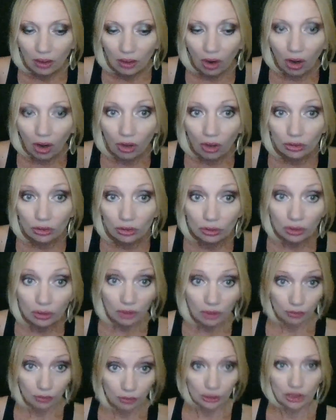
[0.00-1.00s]
on
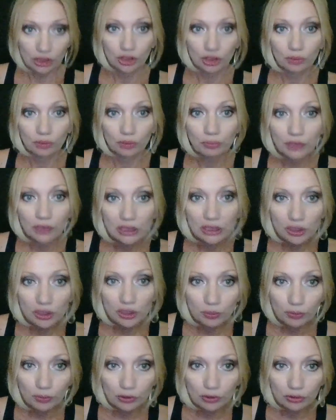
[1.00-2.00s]
Christian
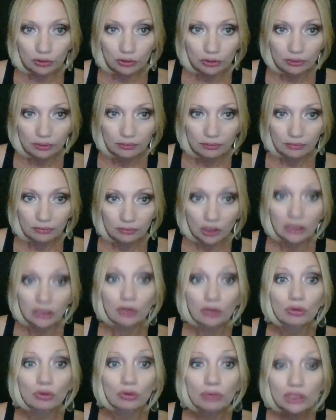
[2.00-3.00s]
principles, on
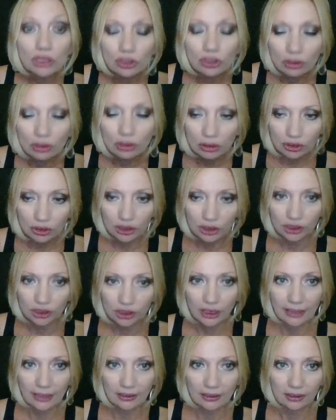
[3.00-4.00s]
the original
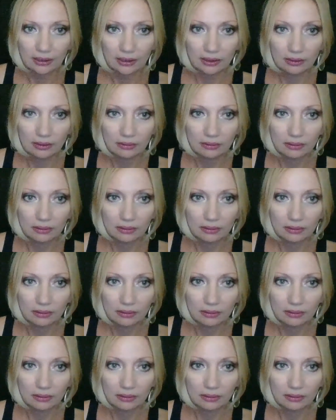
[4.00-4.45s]
Christianity,